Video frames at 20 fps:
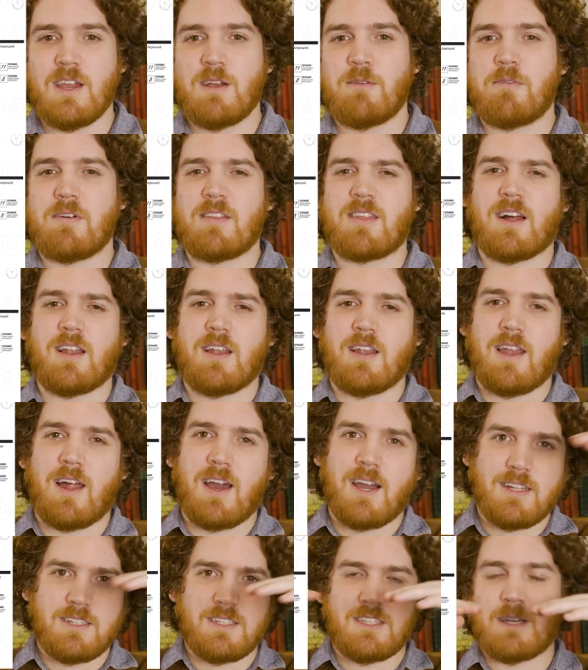with a
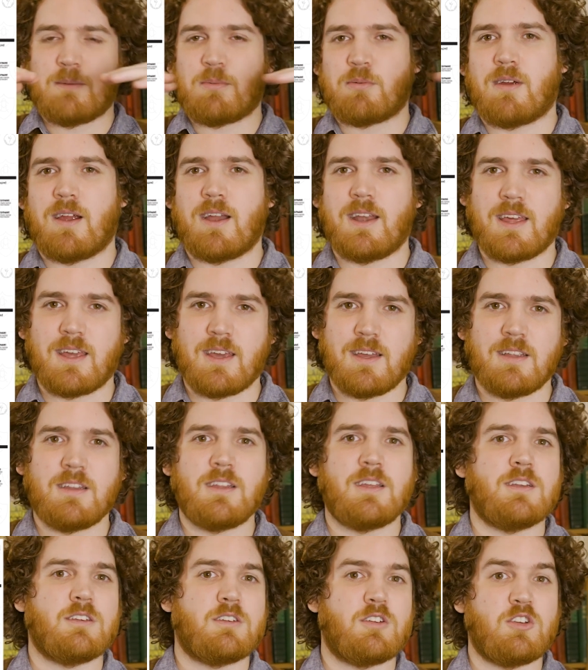line separating it
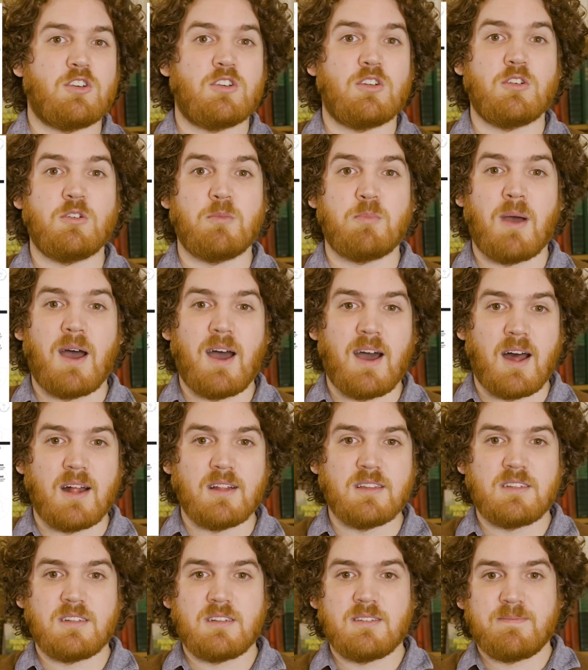into 2
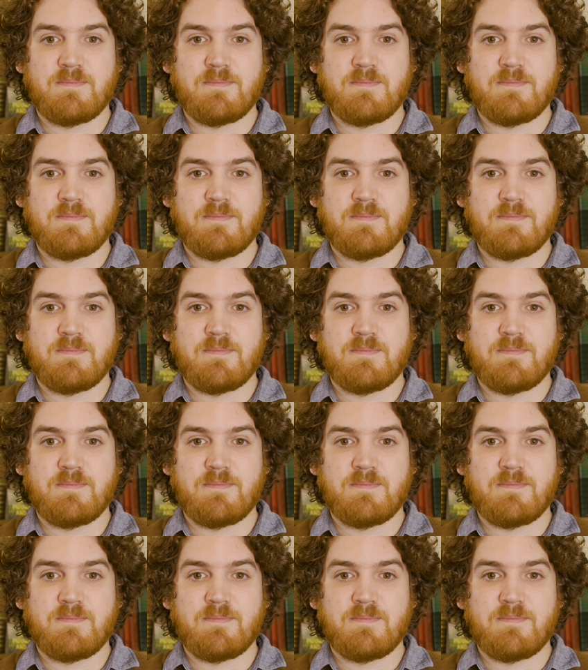parts.